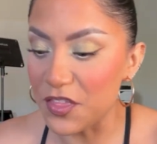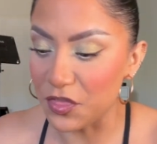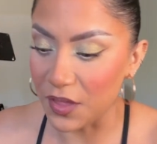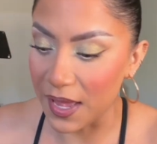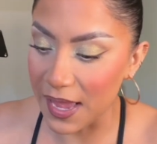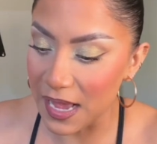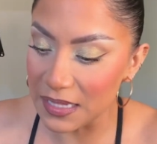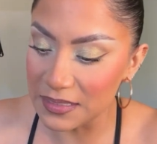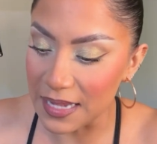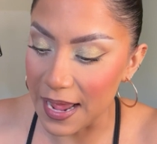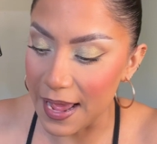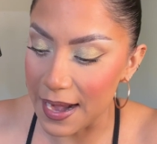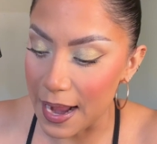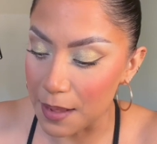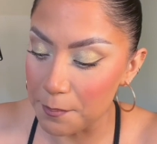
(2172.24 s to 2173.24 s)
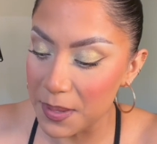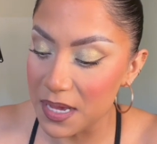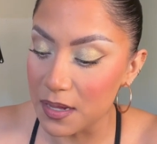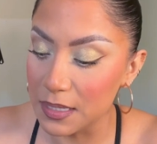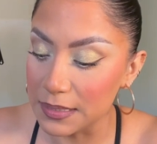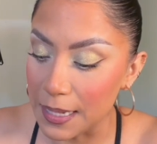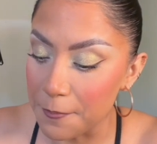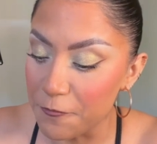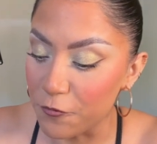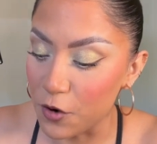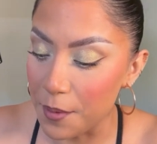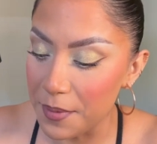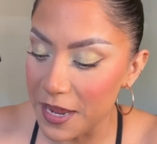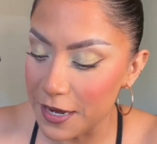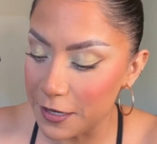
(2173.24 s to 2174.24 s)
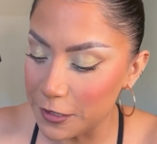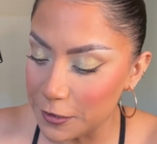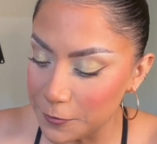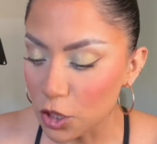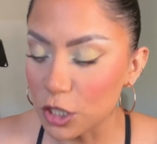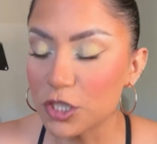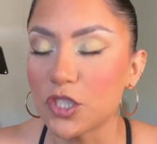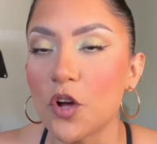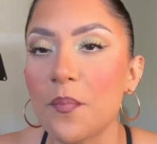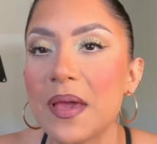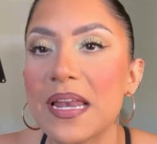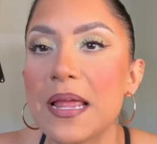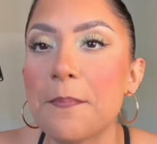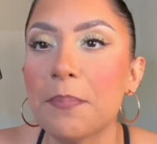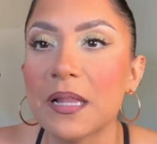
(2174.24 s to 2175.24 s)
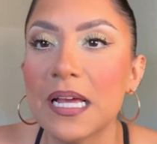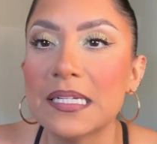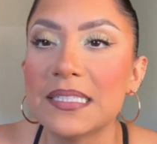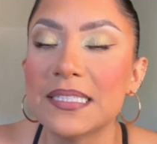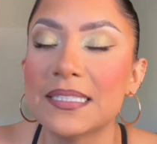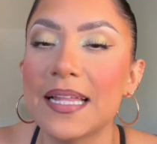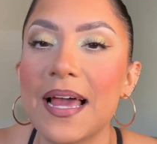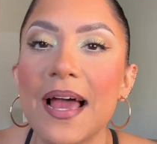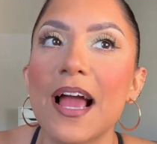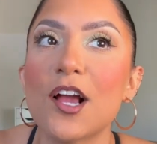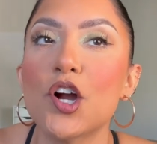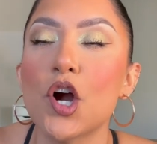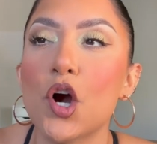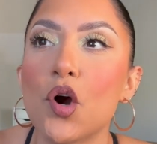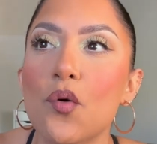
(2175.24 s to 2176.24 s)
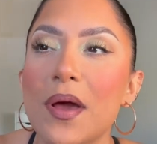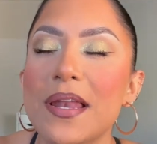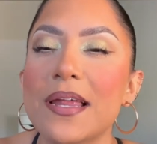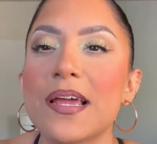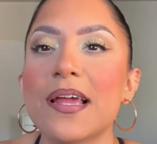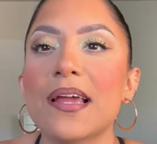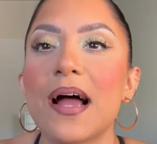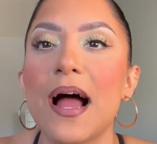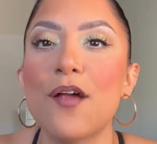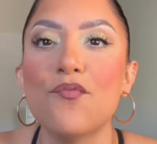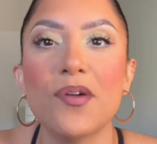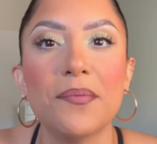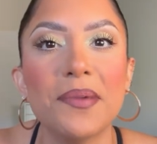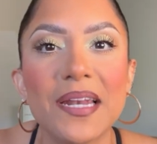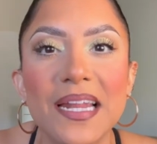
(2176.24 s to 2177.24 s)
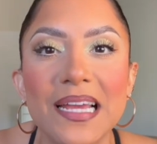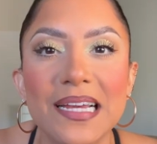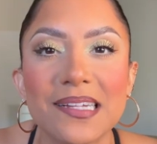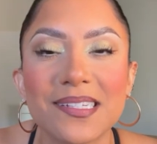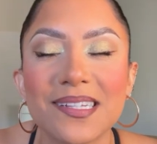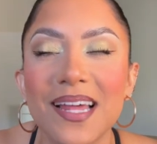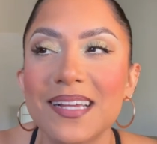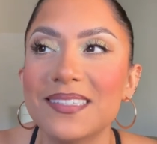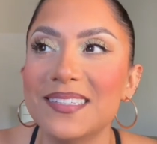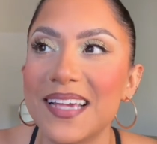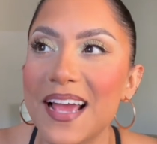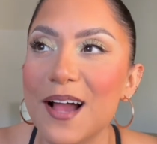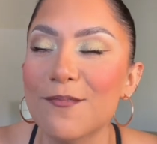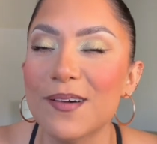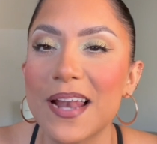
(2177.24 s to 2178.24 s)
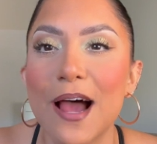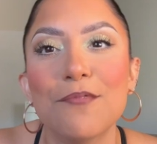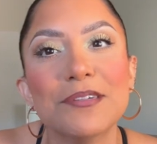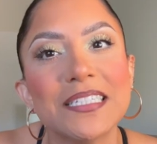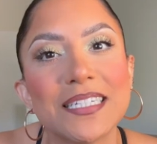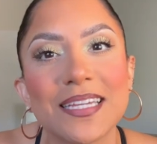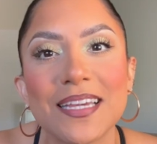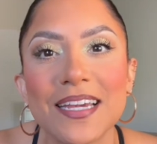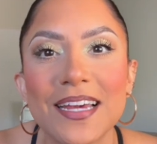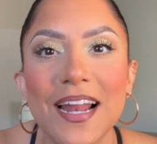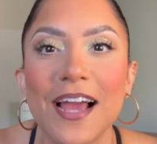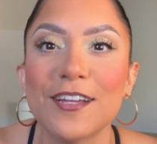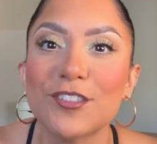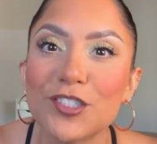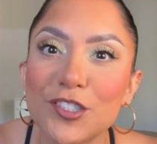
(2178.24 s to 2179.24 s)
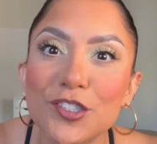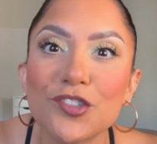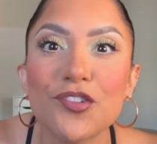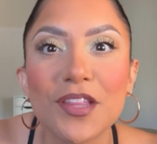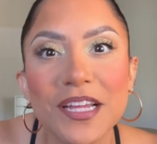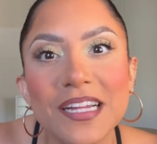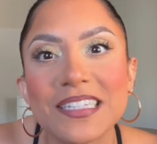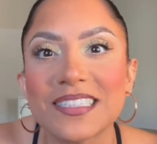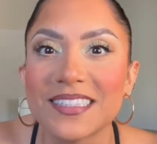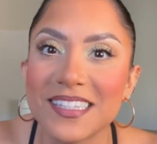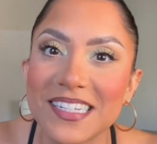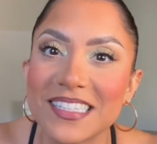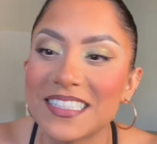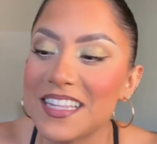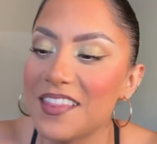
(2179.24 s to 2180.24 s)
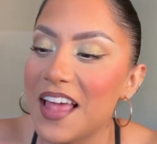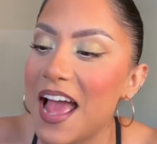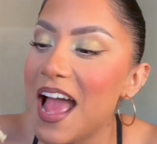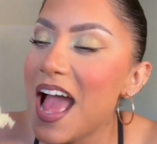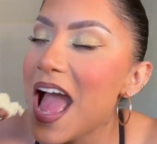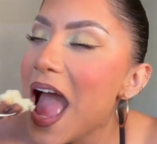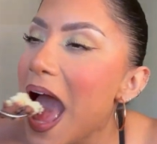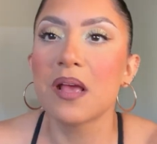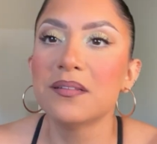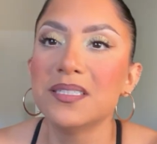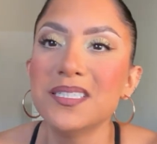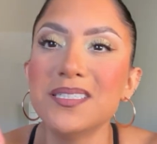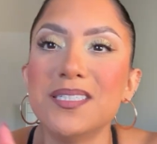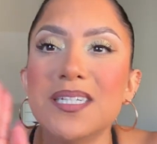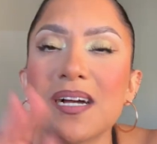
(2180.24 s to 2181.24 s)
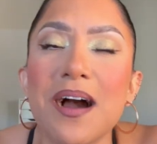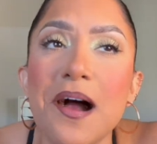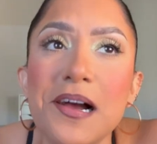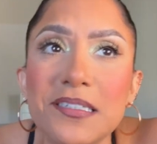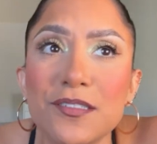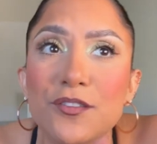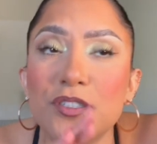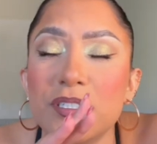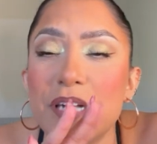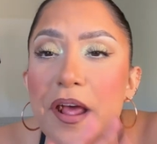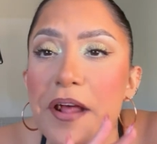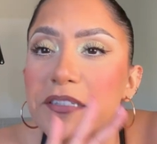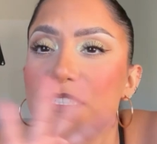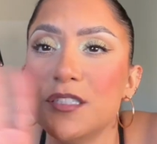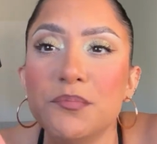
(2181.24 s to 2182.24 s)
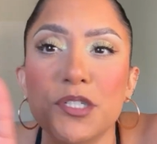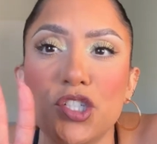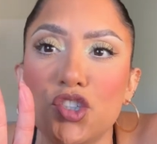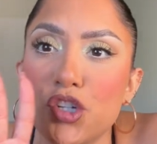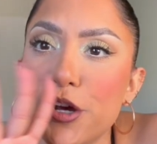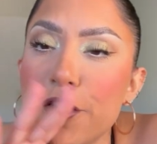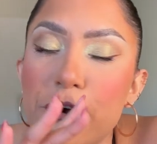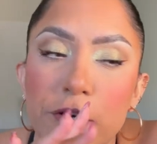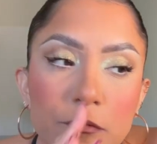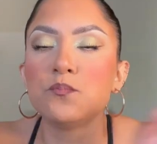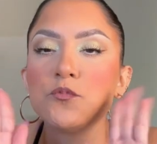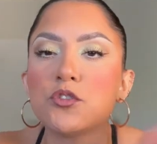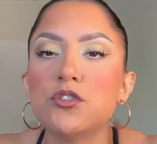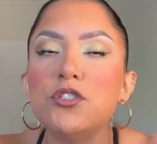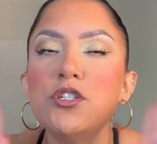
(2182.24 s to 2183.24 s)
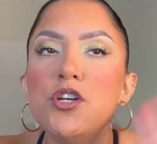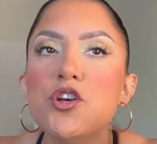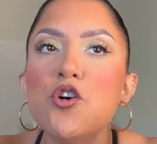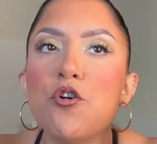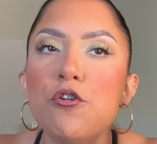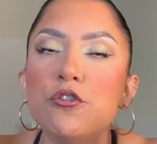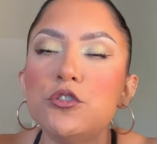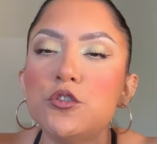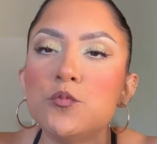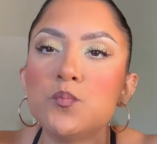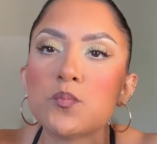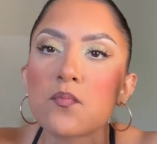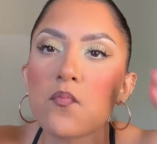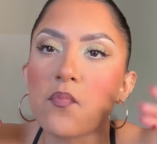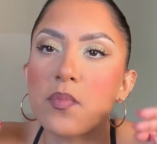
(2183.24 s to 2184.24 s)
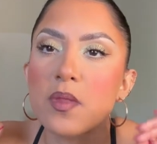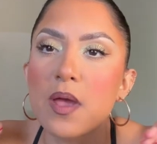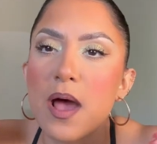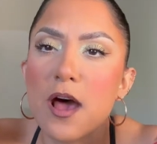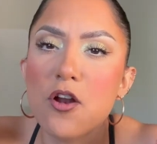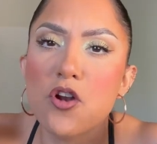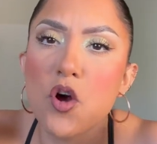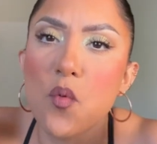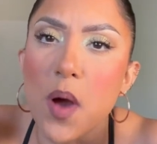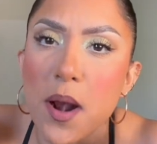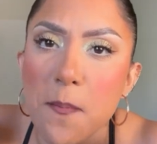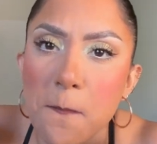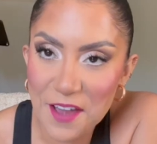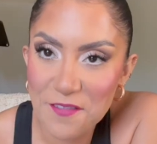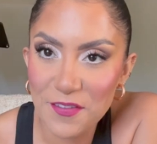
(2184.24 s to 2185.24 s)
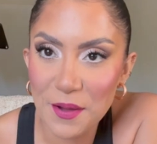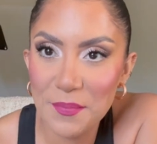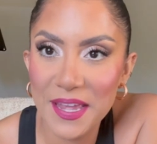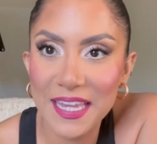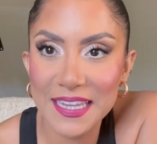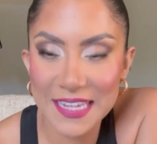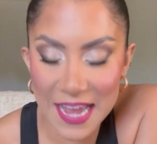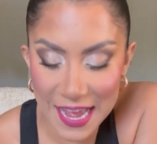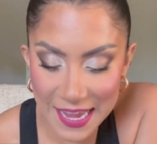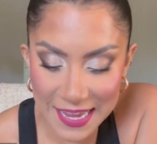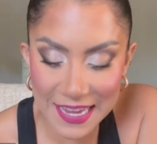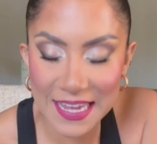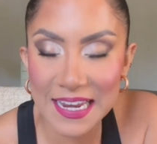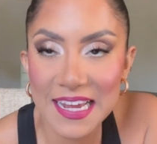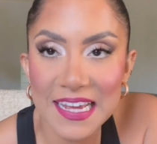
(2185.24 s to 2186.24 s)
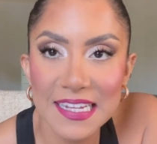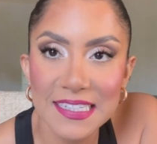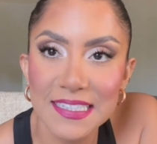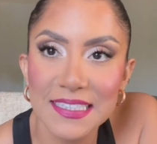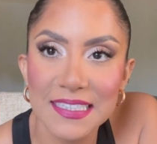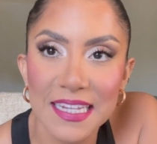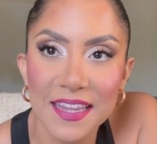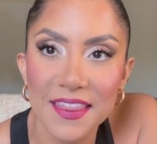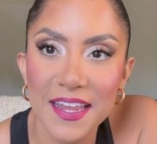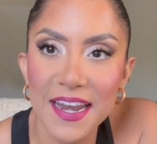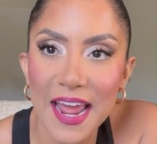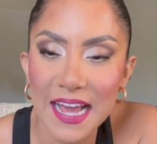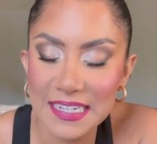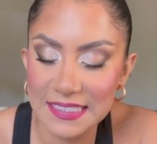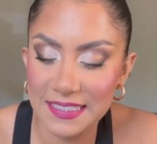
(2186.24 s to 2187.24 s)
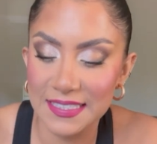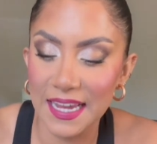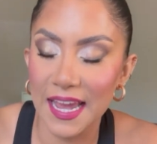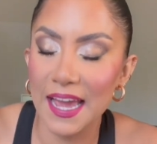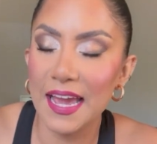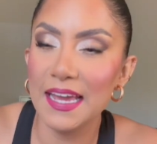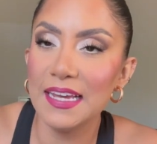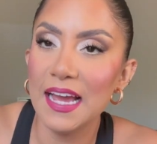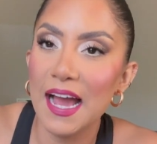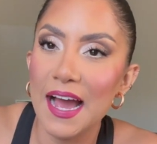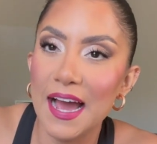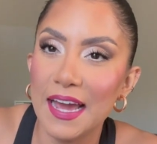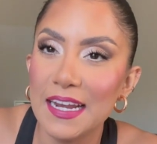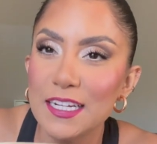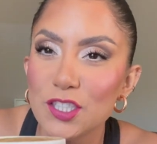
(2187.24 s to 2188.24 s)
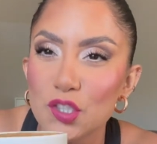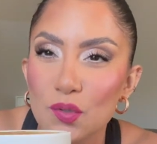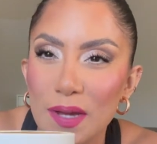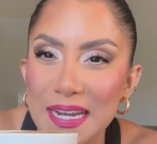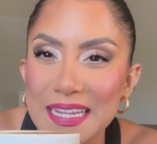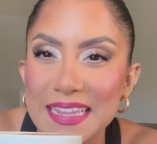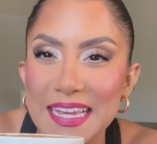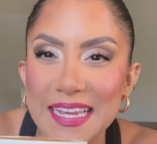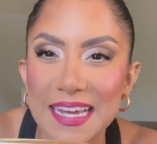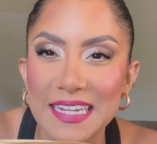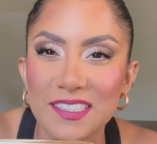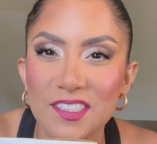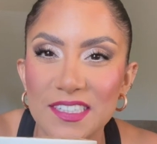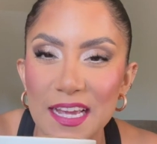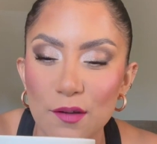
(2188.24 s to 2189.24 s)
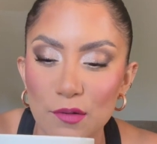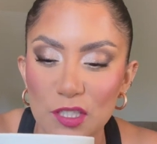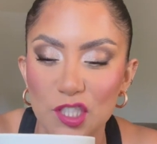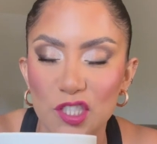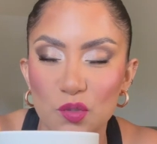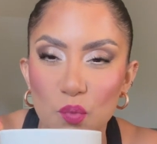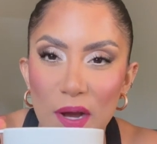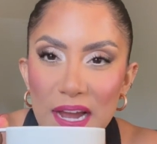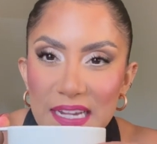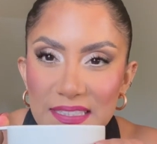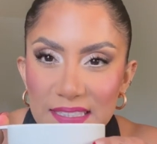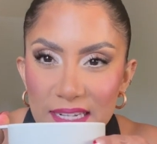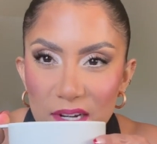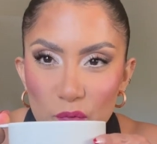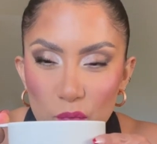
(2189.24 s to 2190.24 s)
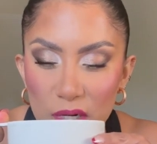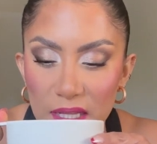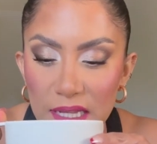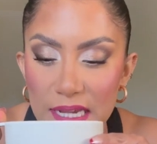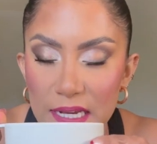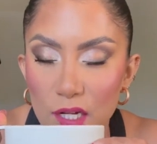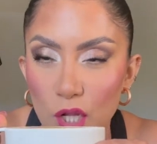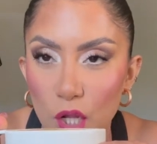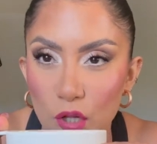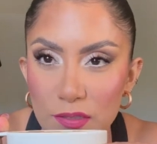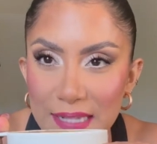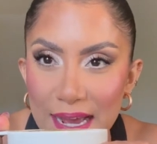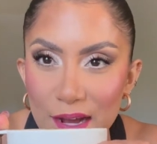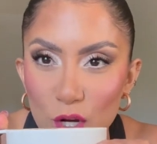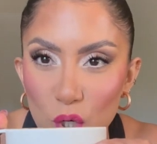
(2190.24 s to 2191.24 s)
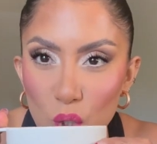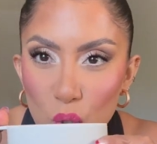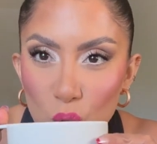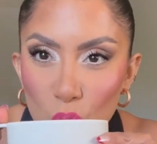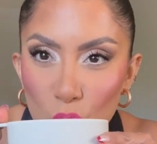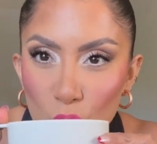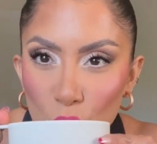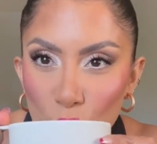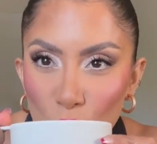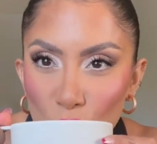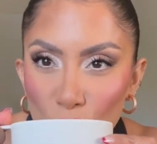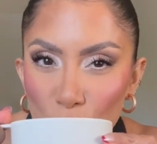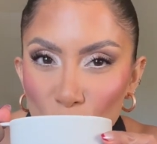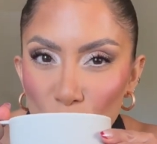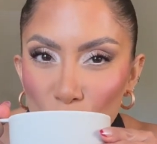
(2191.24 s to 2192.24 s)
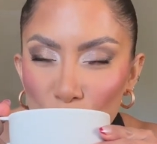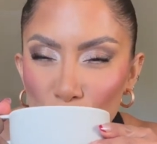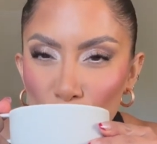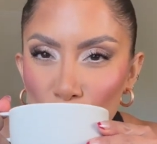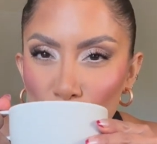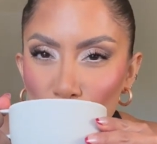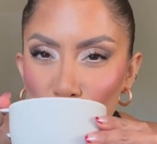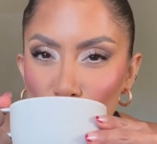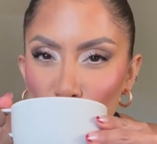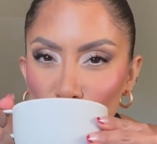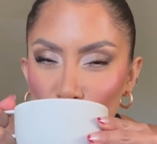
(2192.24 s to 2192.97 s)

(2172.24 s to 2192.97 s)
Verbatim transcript: things and because I'm from here, there's so many places that I go and I reminisce like, damn, when I was a kid, I used to do this, this and that. This is it, guys. Today is gonna be chill. See you. I don't know when. familia, it is the next day. I didn't do anything yesterday, which is why I didn't really close out. oh the first.